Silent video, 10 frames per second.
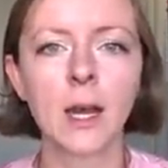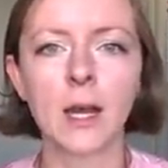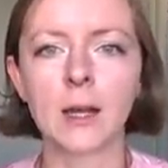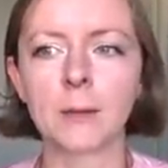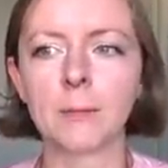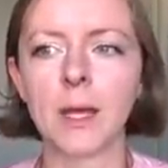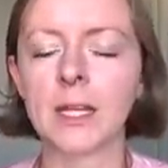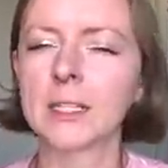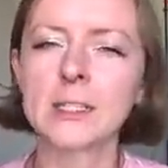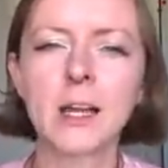
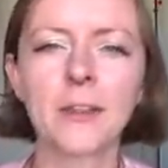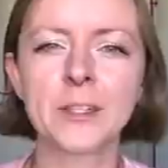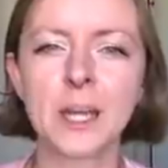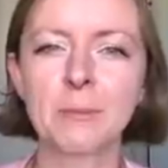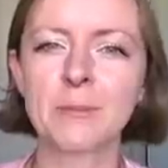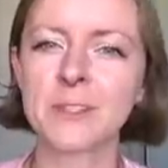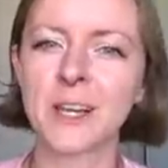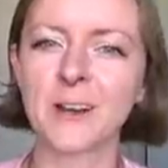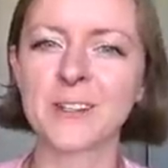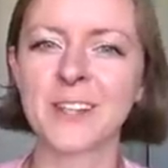And it's not the type of
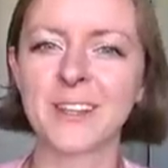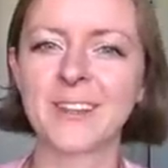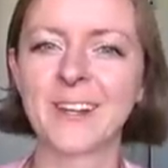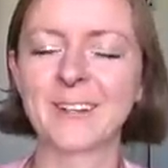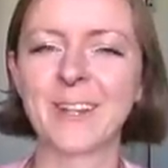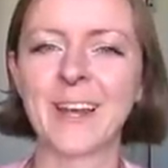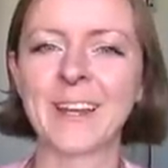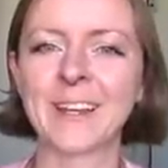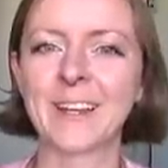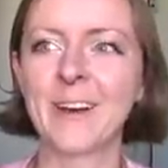stares that are
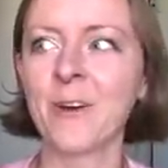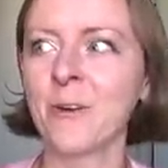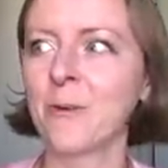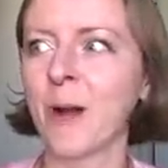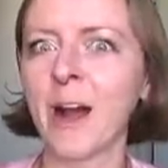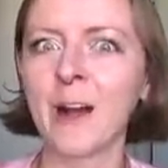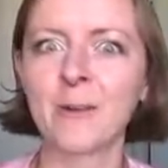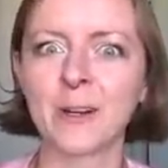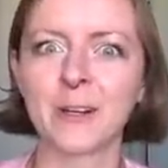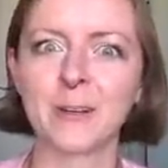like, oh
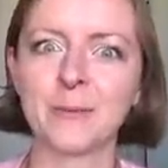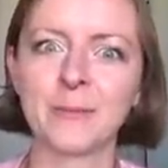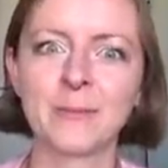wow, a